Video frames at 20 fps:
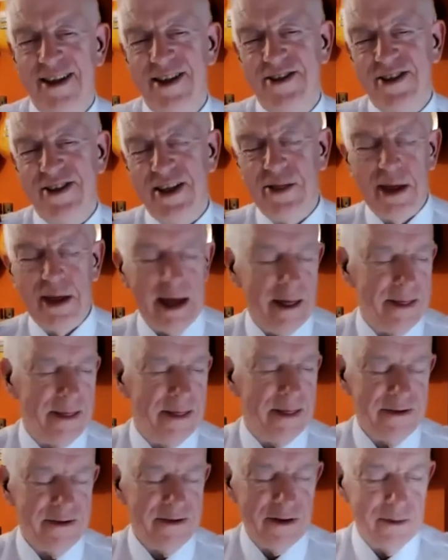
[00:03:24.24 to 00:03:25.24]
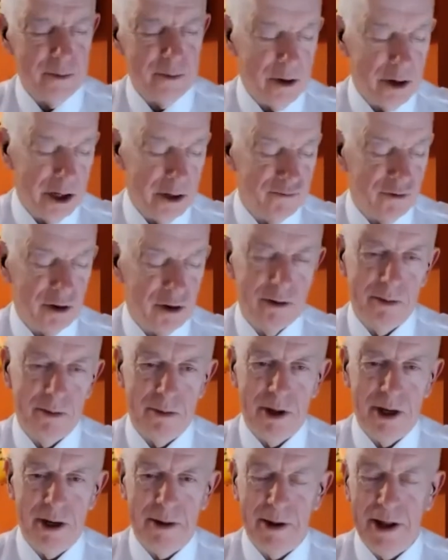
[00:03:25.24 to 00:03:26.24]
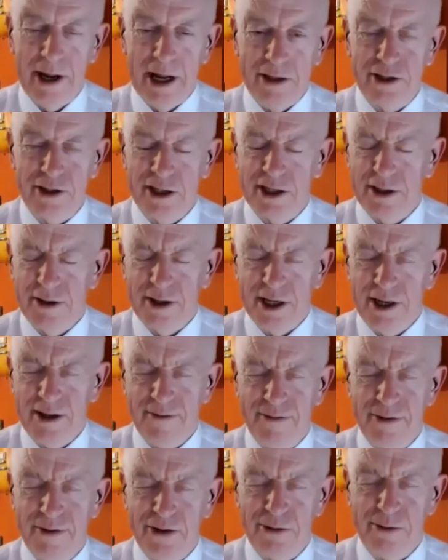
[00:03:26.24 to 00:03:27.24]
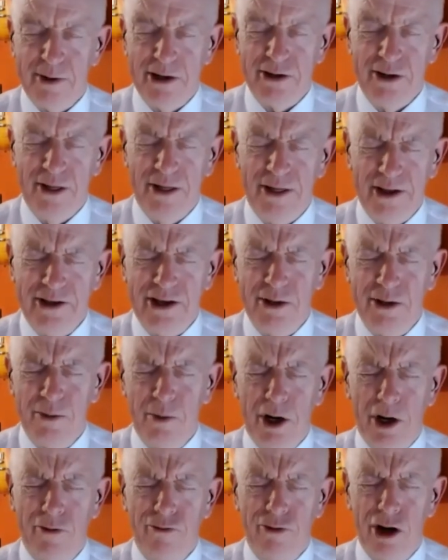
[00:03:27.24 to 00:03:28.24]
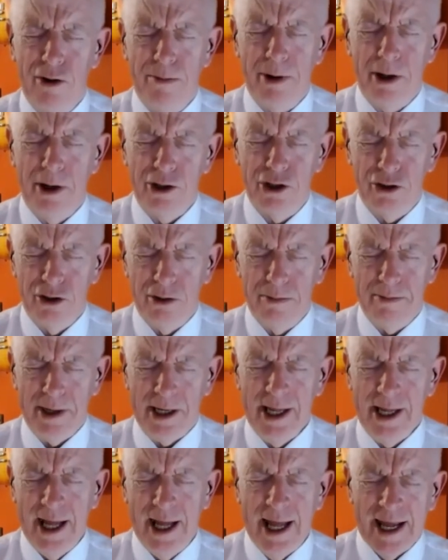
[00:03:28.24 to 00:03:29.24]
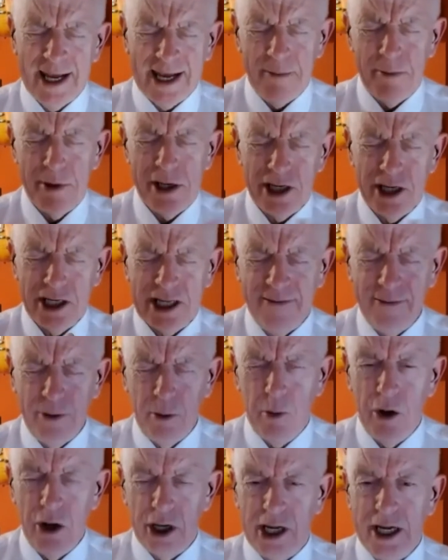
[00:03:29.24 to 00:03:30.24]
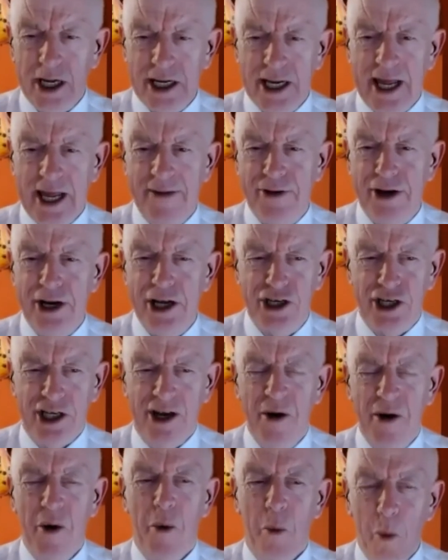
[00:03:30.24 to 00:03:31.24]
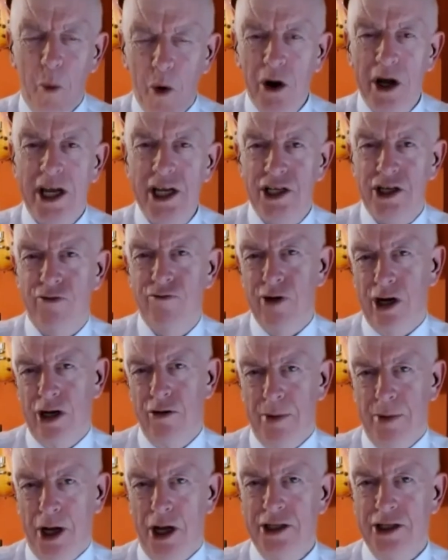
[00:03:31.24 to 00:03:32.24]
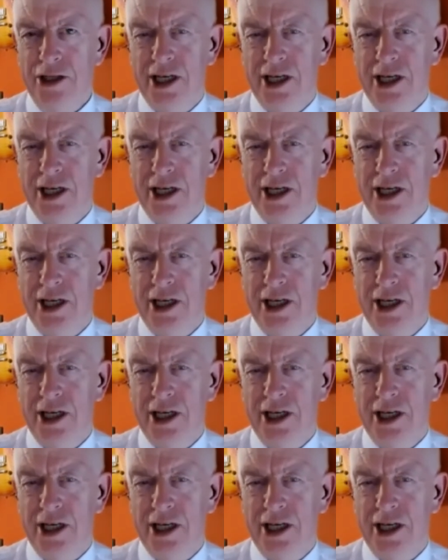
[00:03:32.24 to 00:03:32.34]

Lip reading: said there, this is what in answer to the first question, this is what a robot should be. Can we just have a working definition? What is a robot?